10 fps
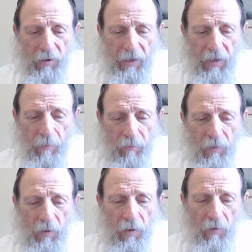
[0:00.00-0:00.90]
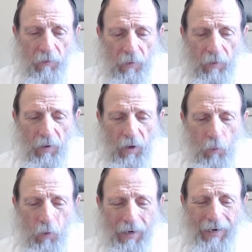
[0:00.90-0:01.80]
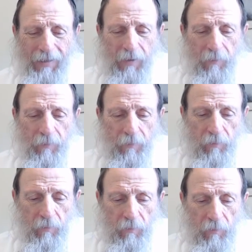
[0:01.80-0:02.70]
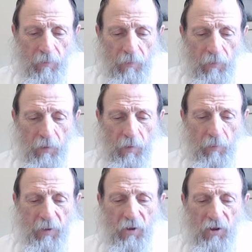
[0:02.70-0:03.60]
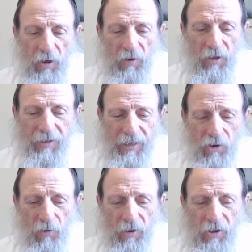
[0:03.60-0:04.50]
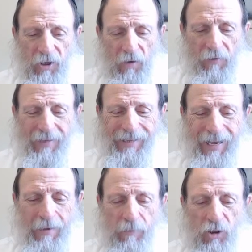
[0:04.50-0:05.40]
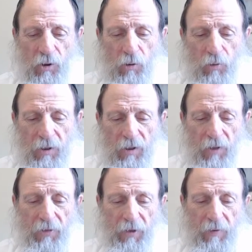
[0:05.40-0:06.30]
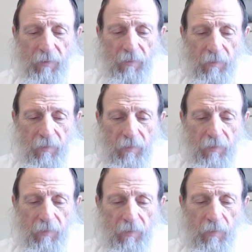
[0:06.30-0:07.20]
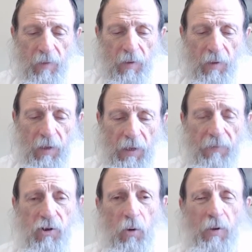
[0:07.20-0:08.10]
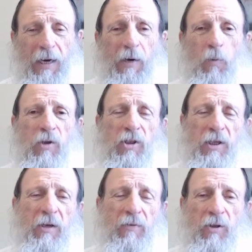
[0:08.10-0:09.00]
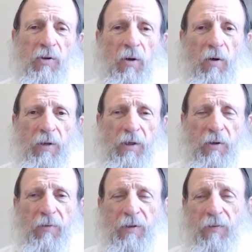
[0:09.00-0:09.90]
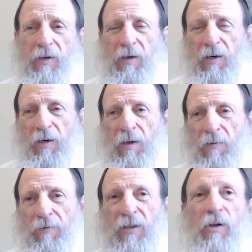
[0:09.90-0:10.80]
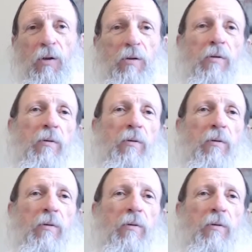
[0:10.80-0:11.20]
came from a rock. Because the desert itself has absolutely nothing. If so, God wants to give the Torah. He could have given it in a field,